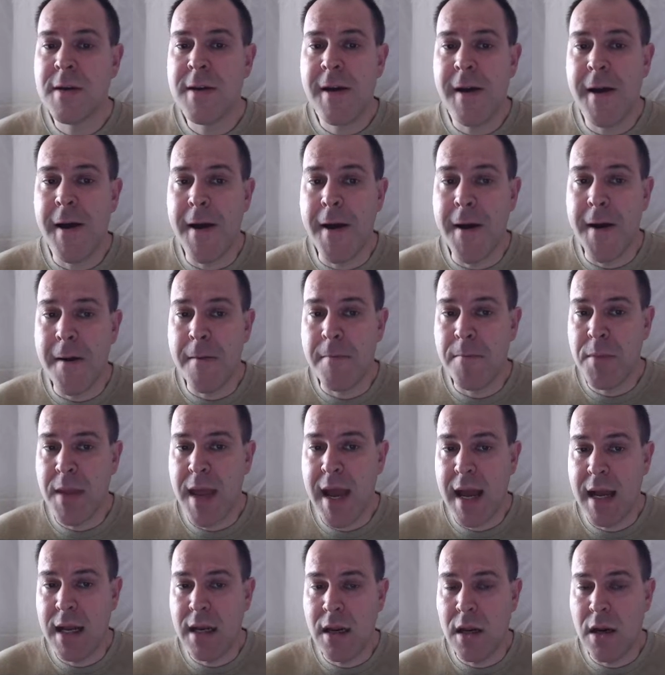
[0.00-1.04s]

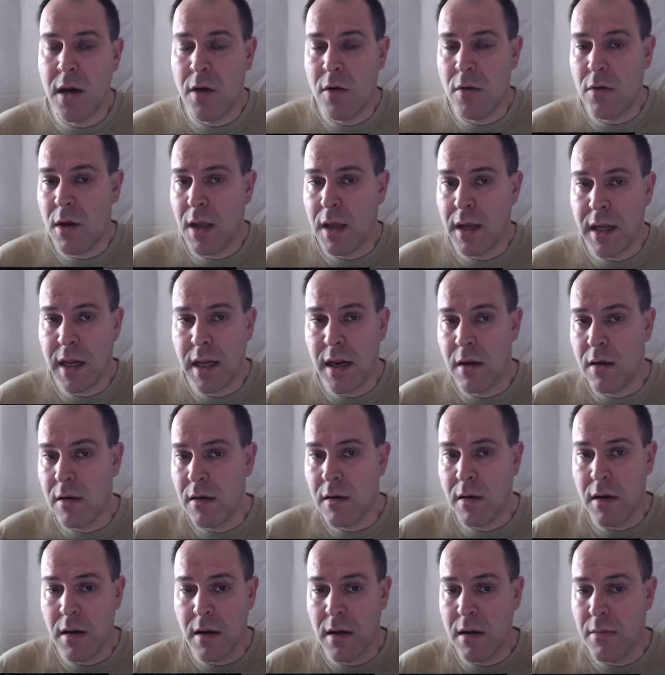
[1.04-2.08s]
That, you know, like
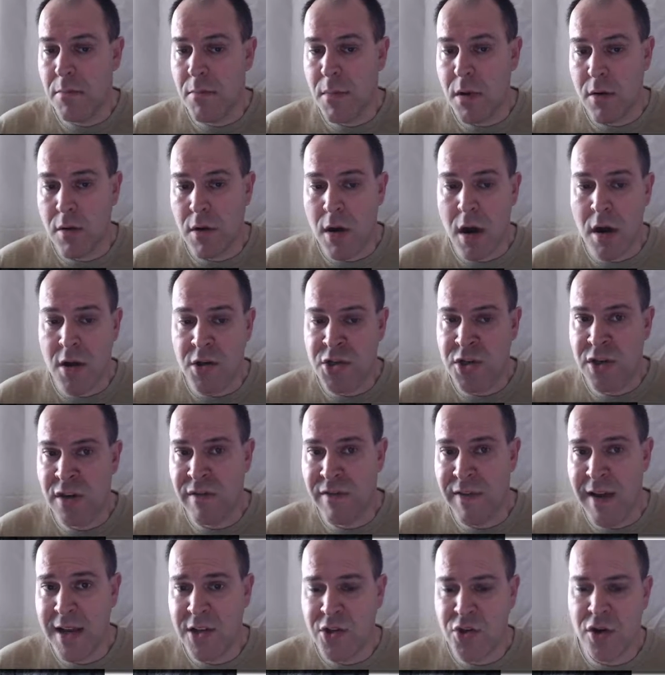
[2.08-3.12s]
here, Mirage,
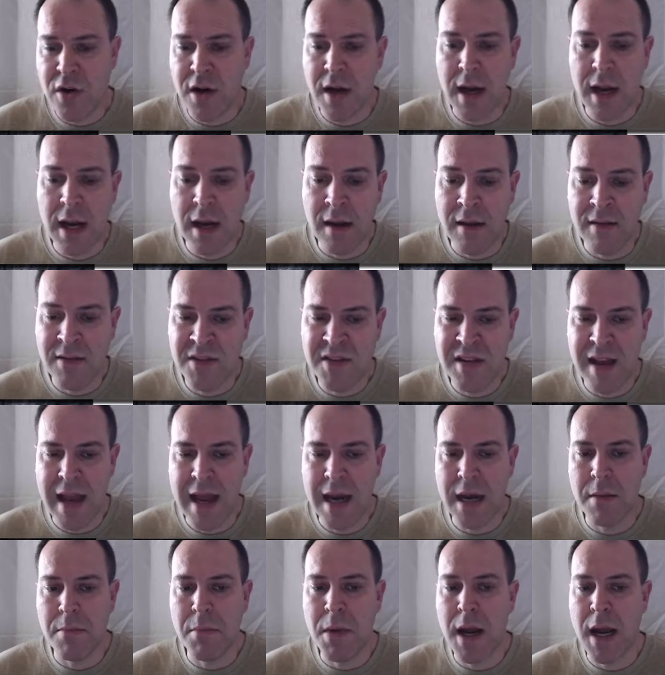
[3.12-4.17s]
Adventure Island,
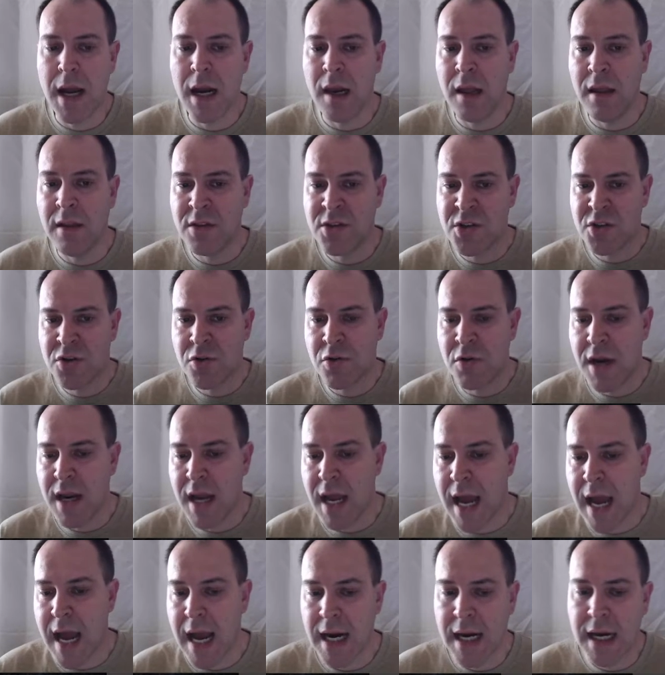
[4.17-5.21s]
Tandem Island,
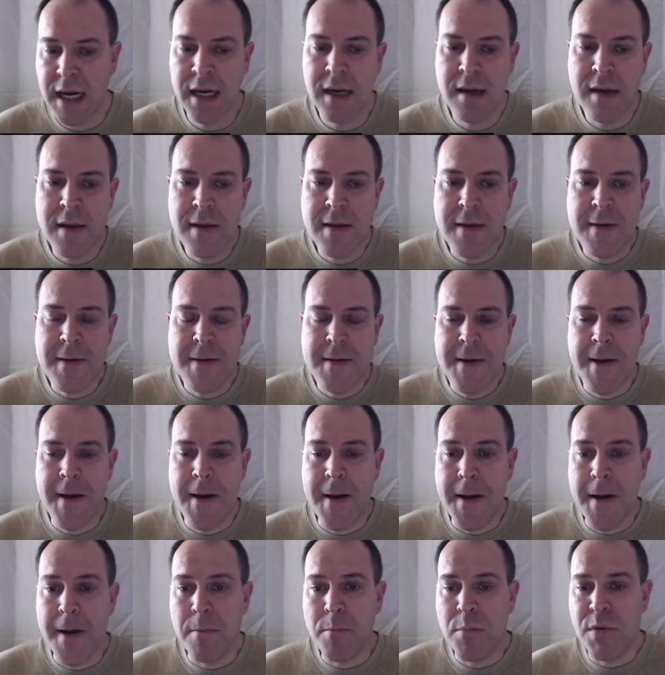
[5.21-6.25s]
Triac.
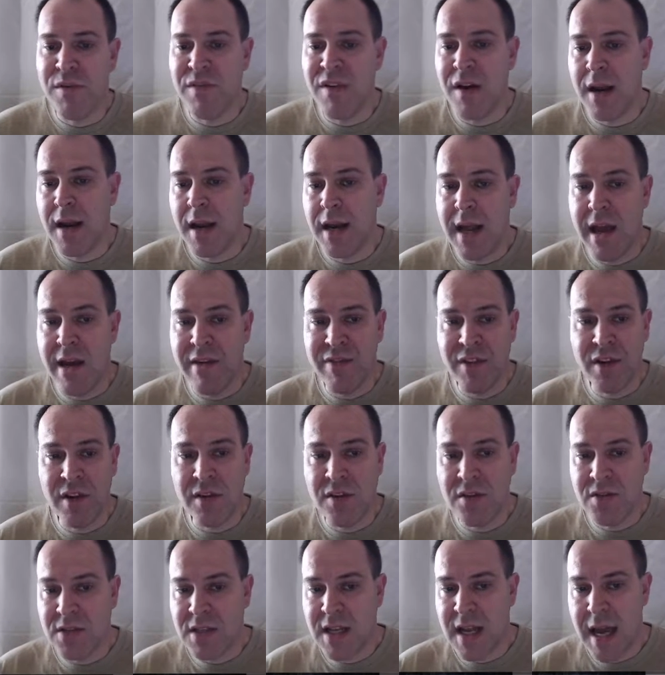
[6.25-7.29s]
I provided
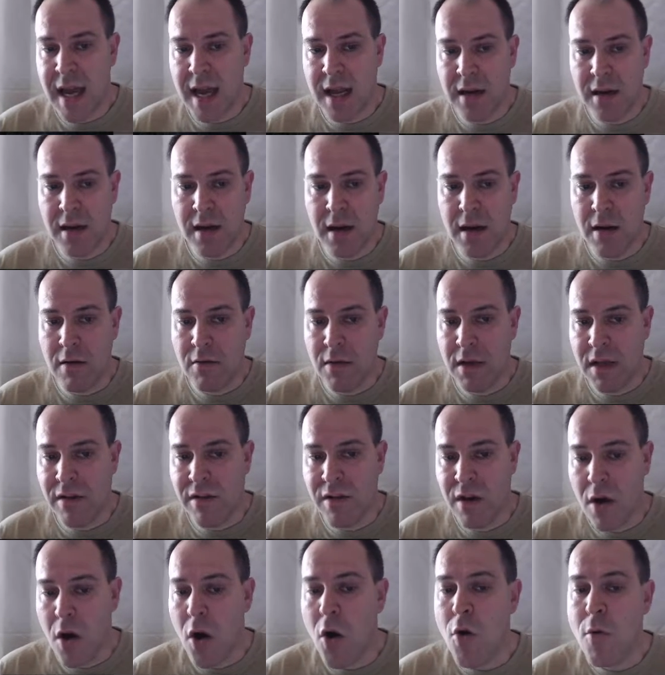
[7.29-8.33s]
evidence that, you know,
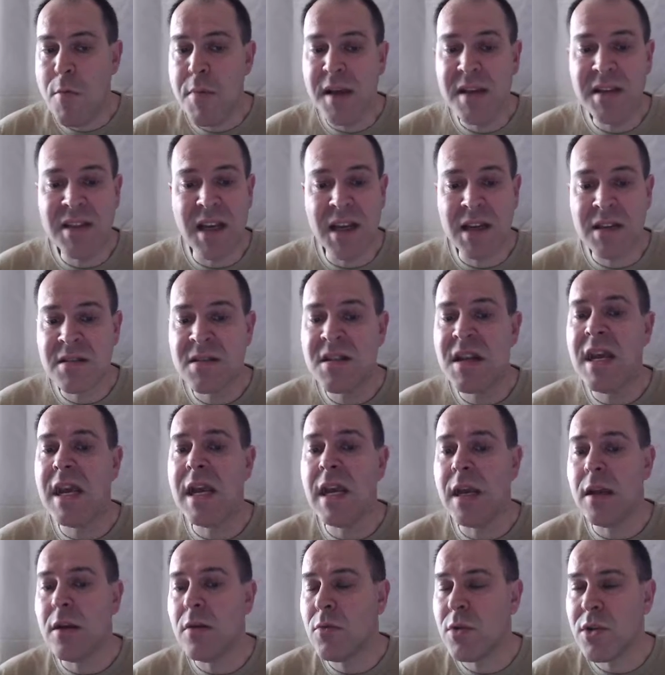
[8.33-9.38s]
a Hobie
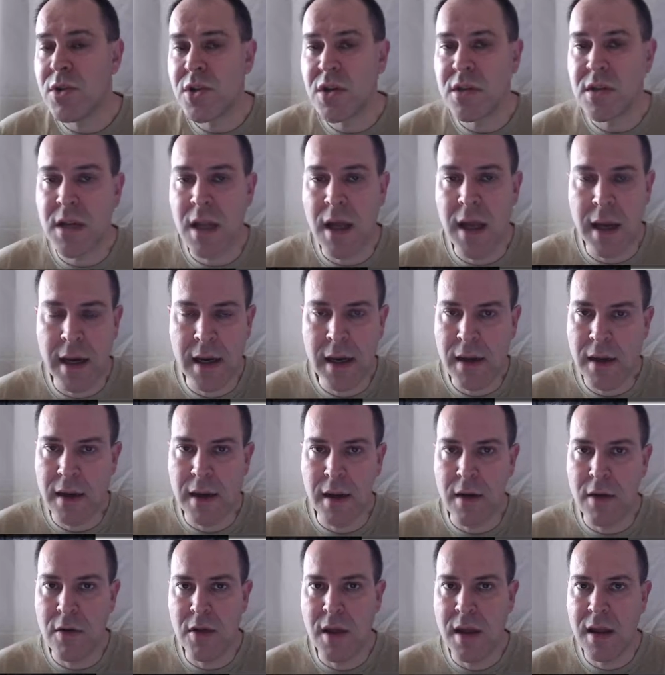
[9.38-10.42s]
16, which is like, you
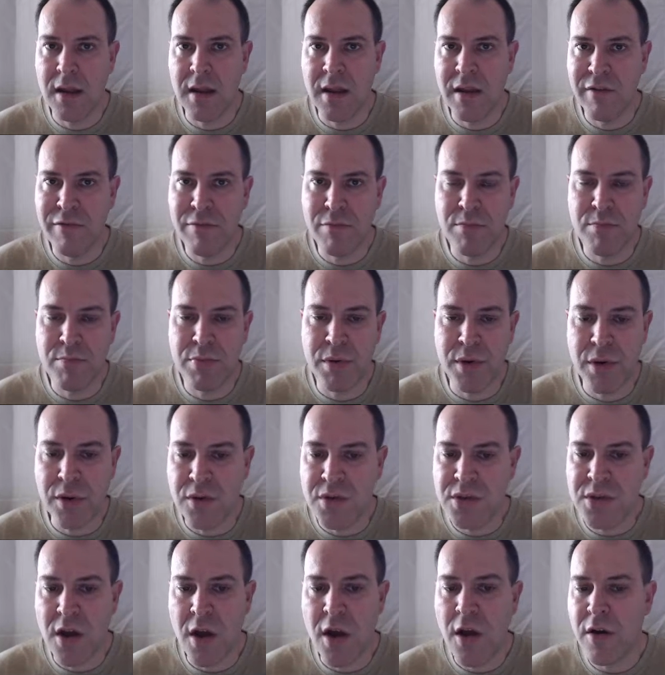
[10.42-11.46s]
know, they've
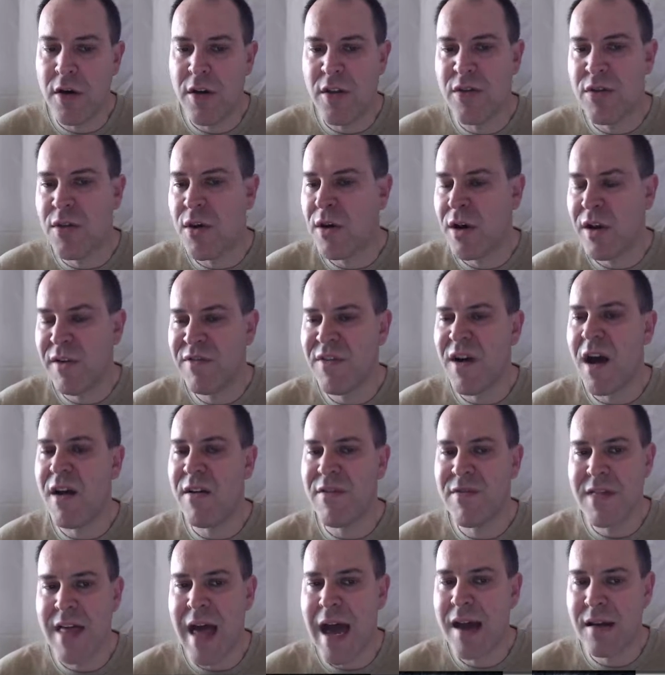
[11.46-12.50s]
produced
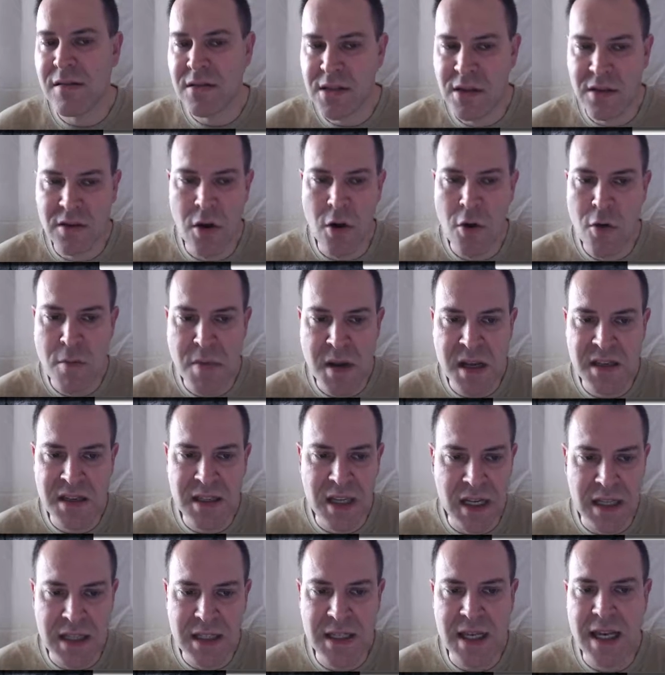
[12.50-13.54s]
135,000 Hobie
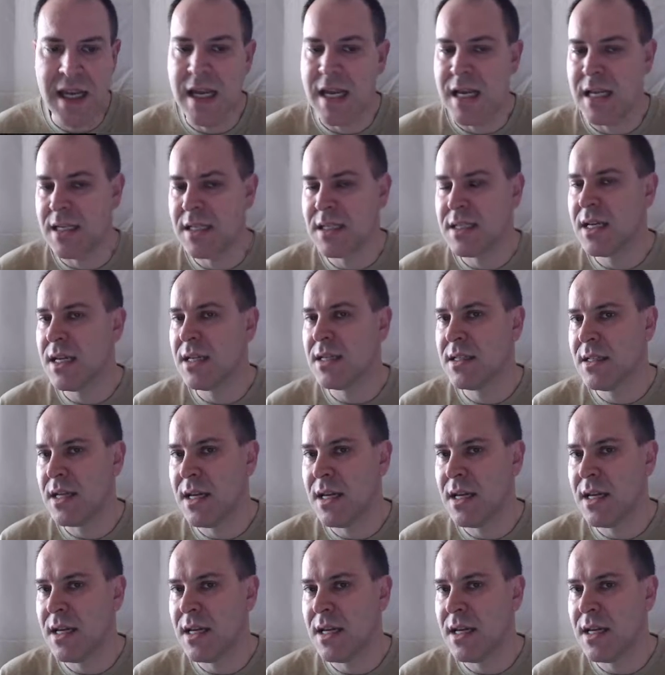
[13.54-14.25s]
16 since the